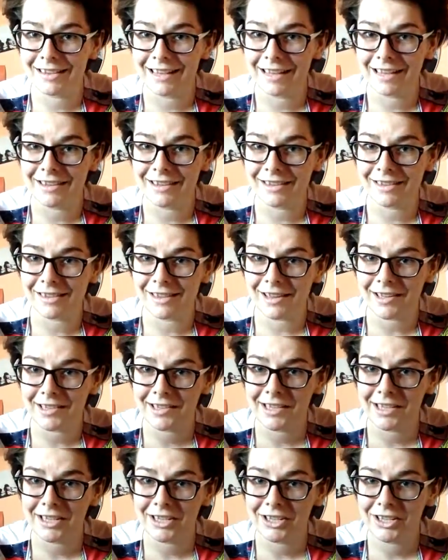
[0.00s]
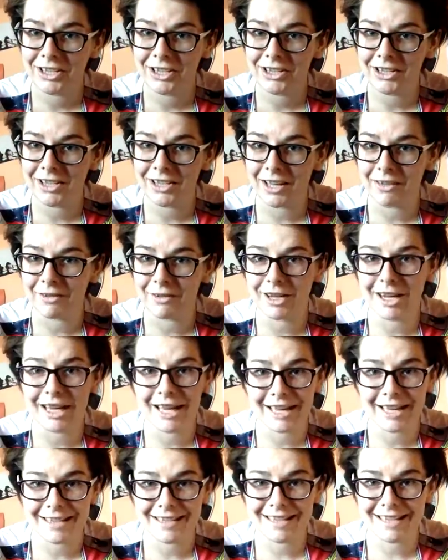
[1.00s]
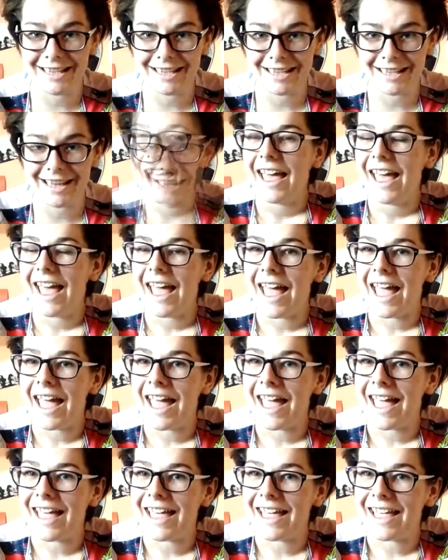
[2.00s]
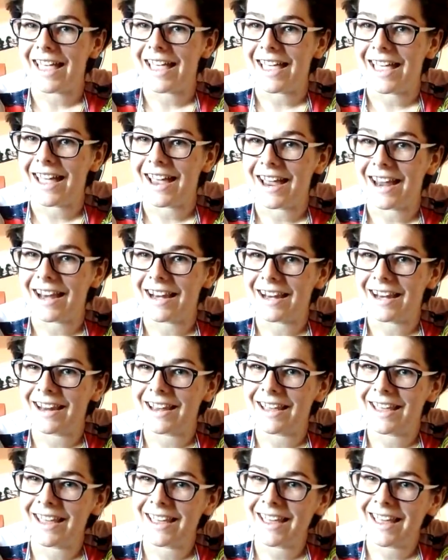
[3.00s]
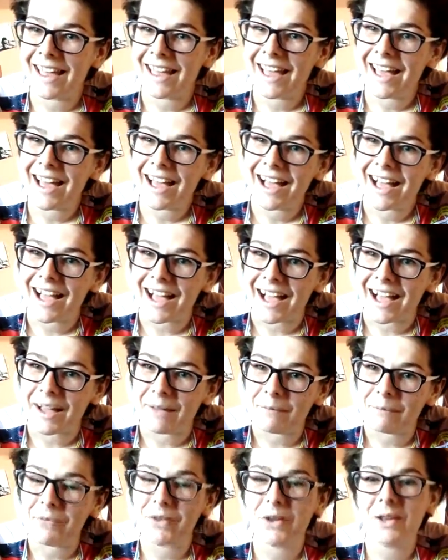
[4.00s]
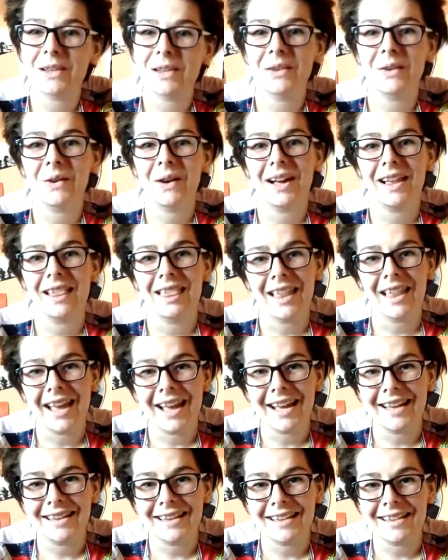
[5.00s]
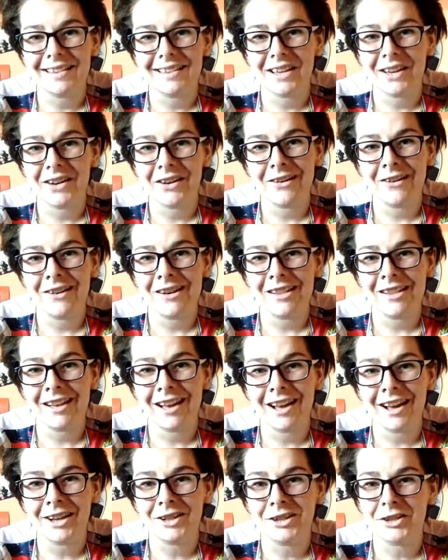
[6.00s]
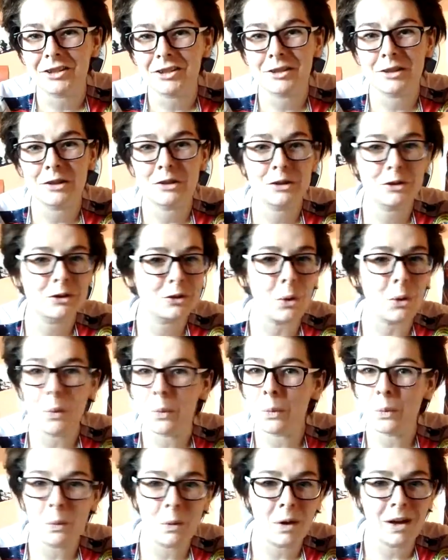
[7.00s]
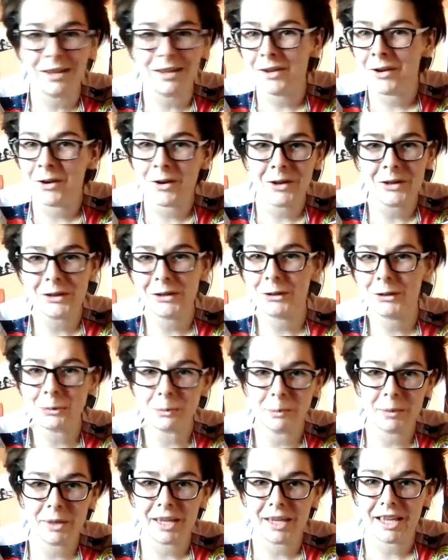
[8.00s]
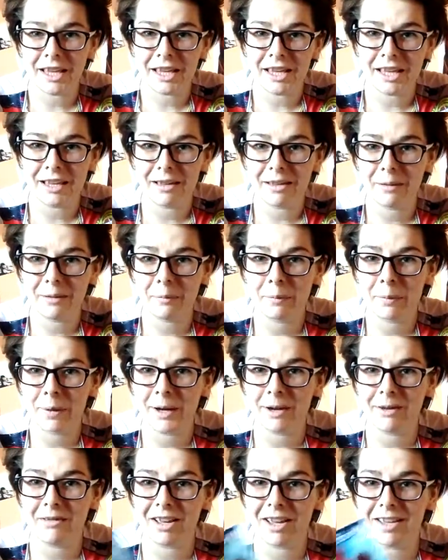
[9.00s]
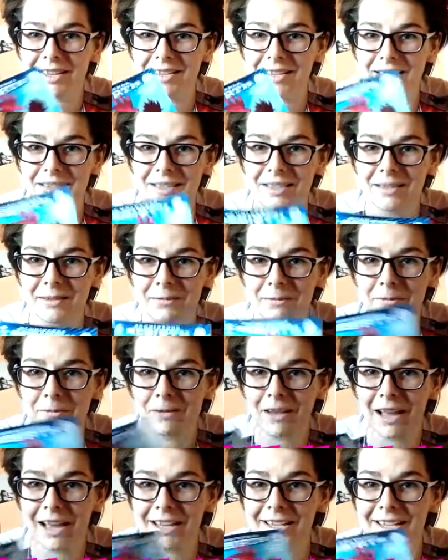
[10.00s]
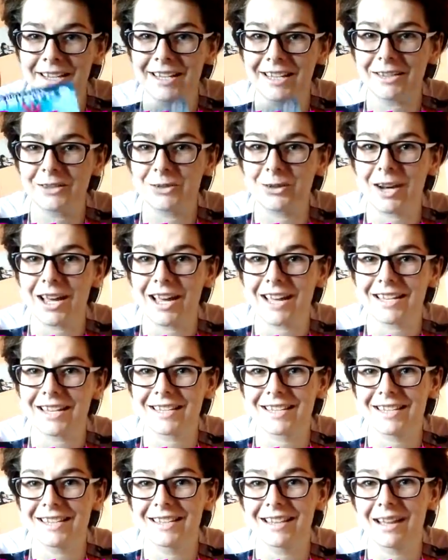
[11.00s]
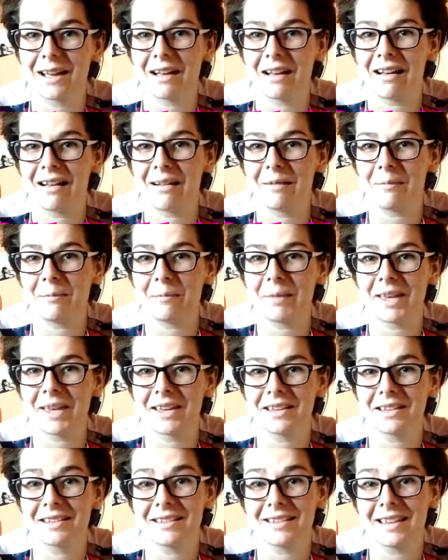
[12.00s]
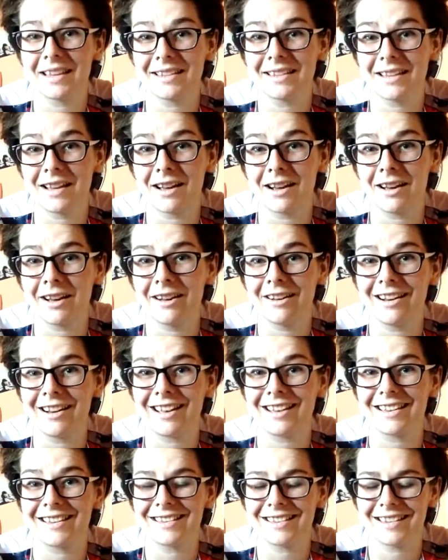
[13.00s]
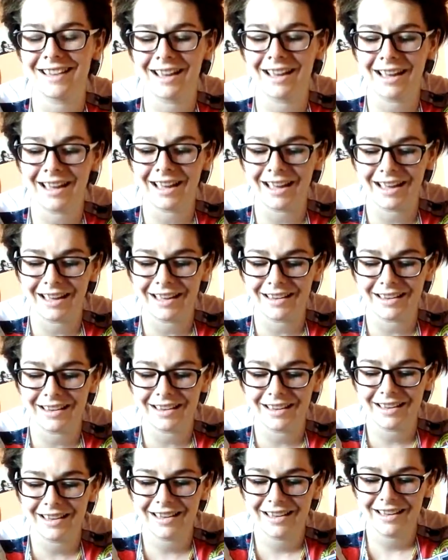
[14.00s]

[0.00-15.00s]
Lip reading: in the last issue they were kissing, and yeah, although I like this girl, I just don't want her to be Barry's Flash interest, because that's Iris, and